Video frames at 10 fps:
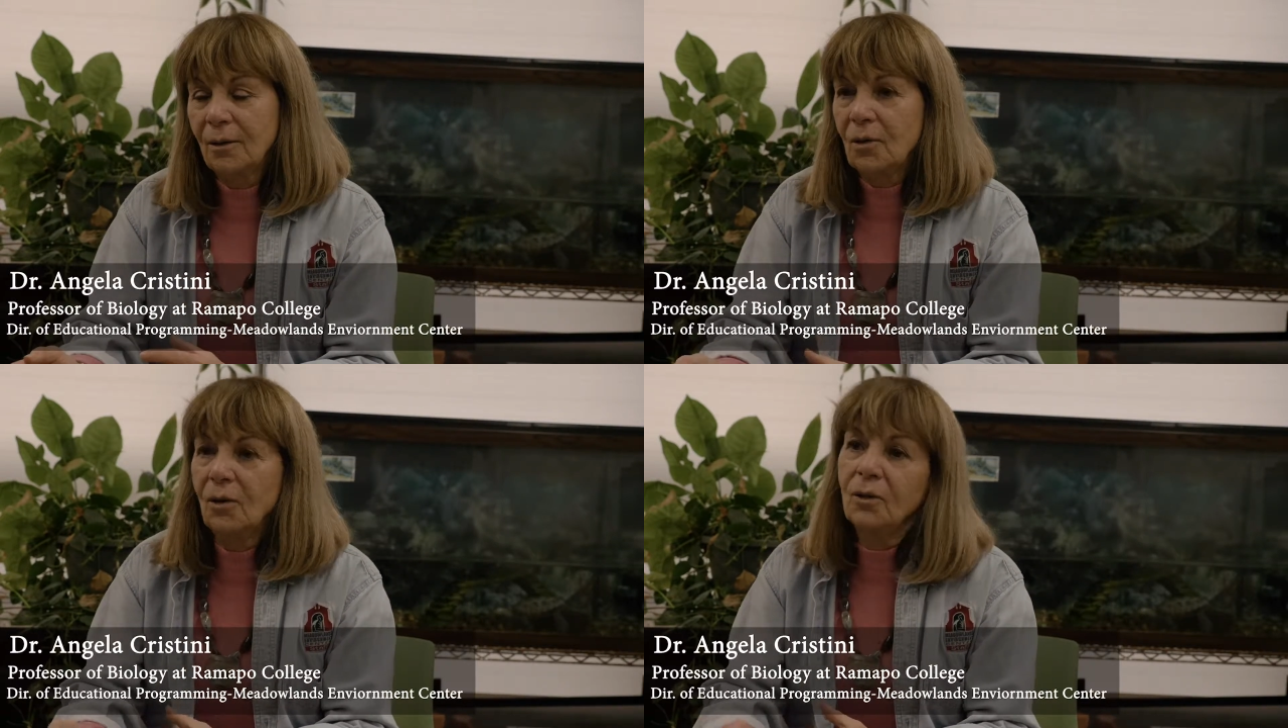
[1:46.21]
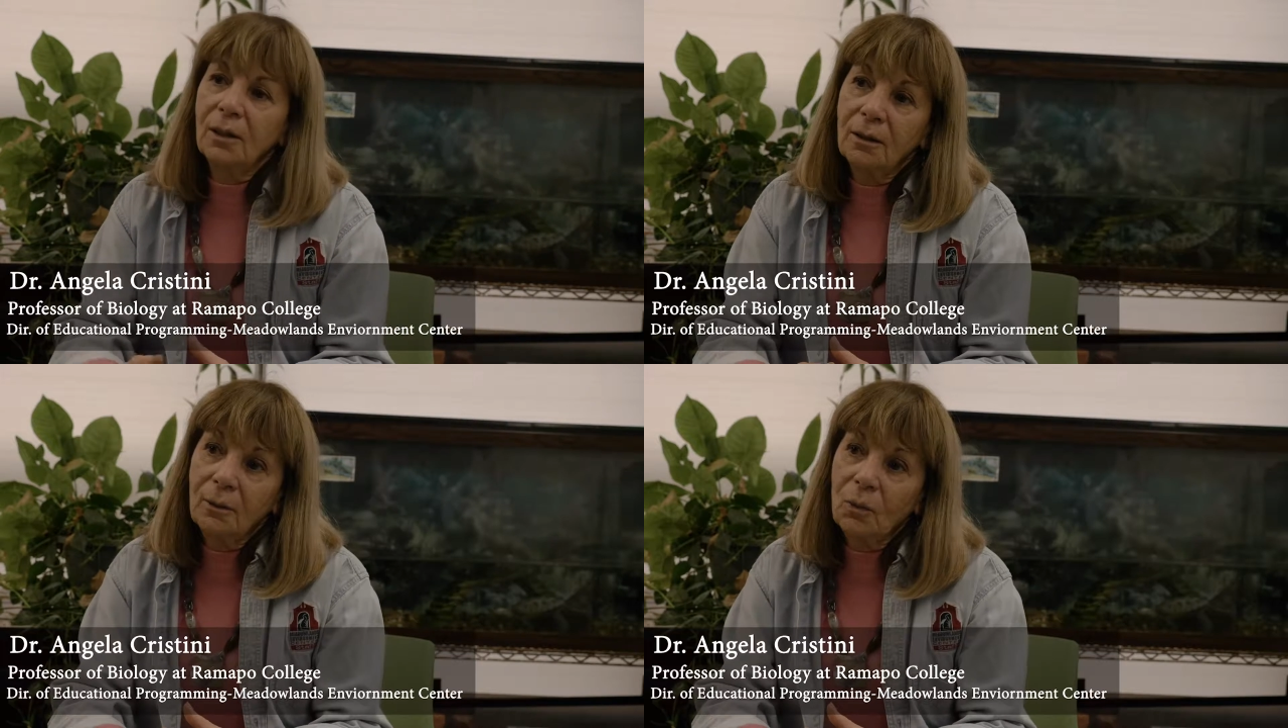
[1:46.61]
this
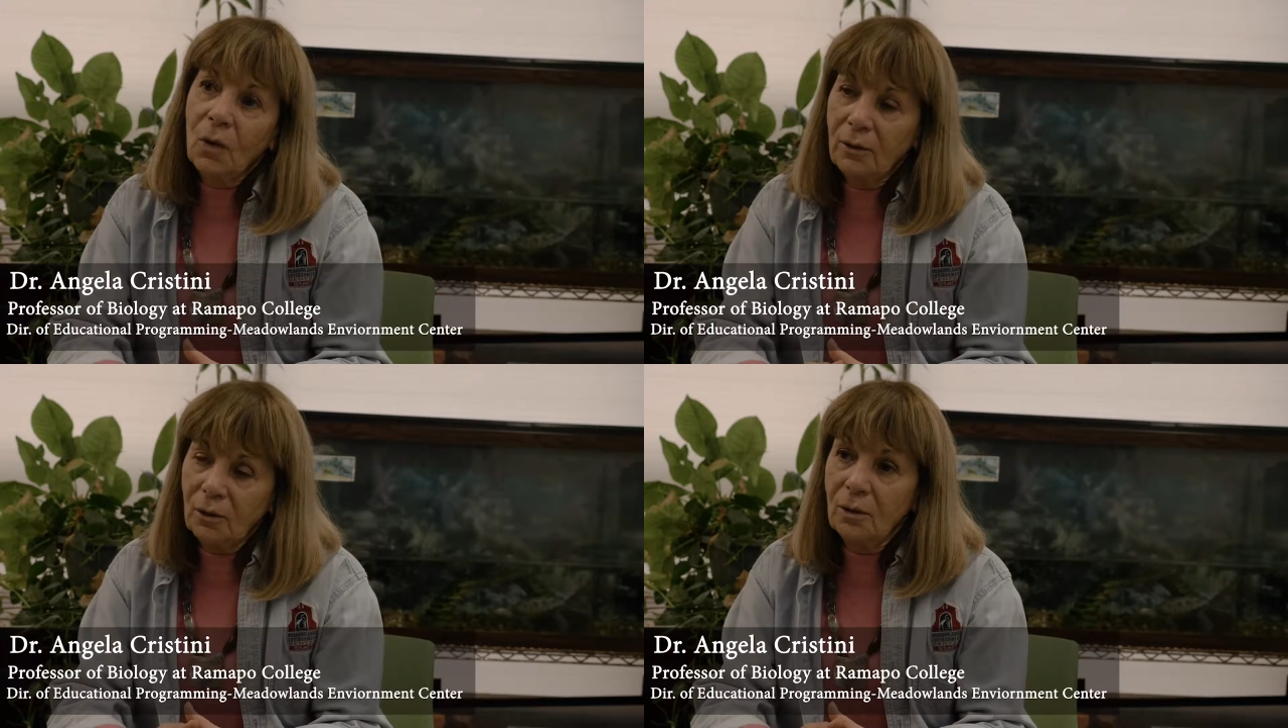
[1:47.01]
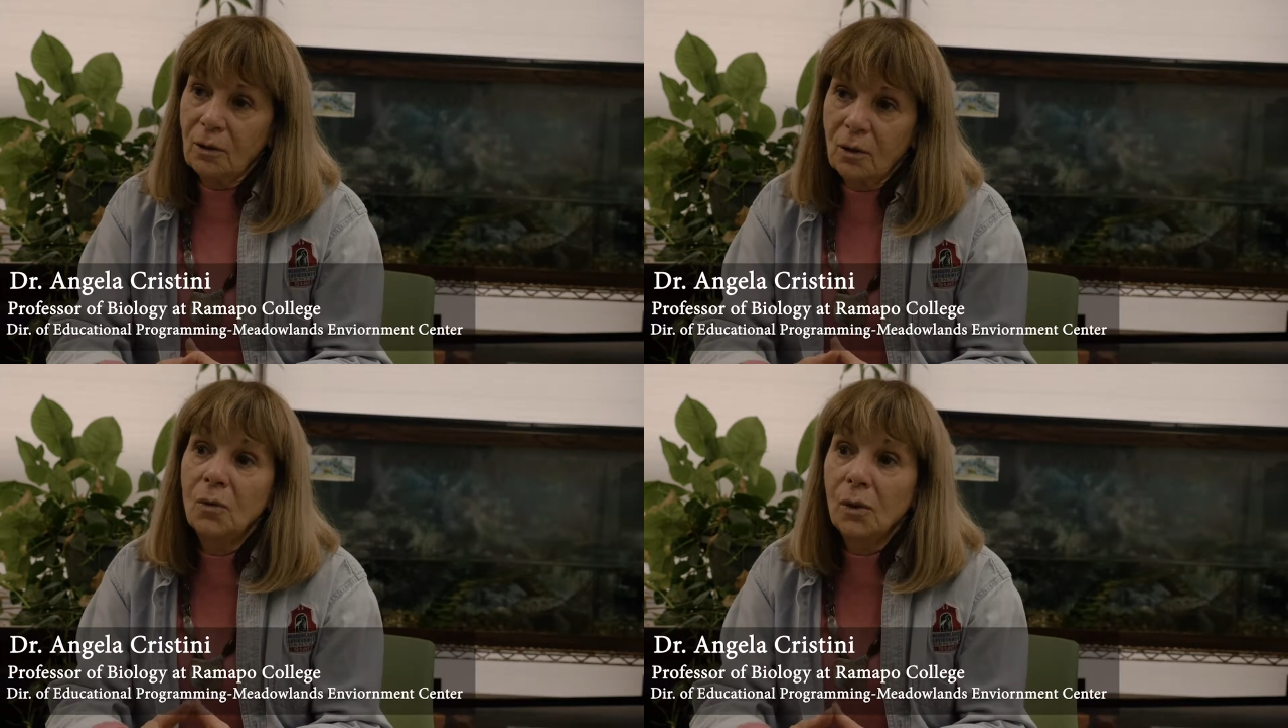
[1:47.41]
curriculum right to the
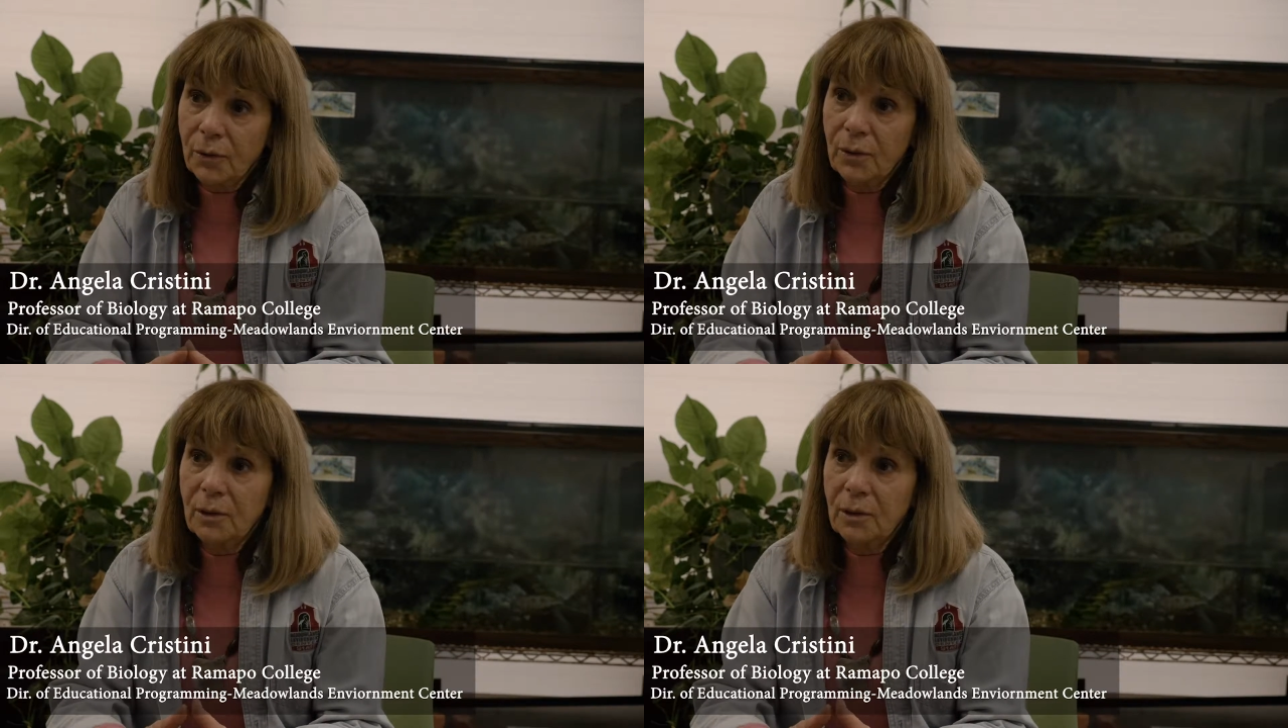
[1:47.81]
schools,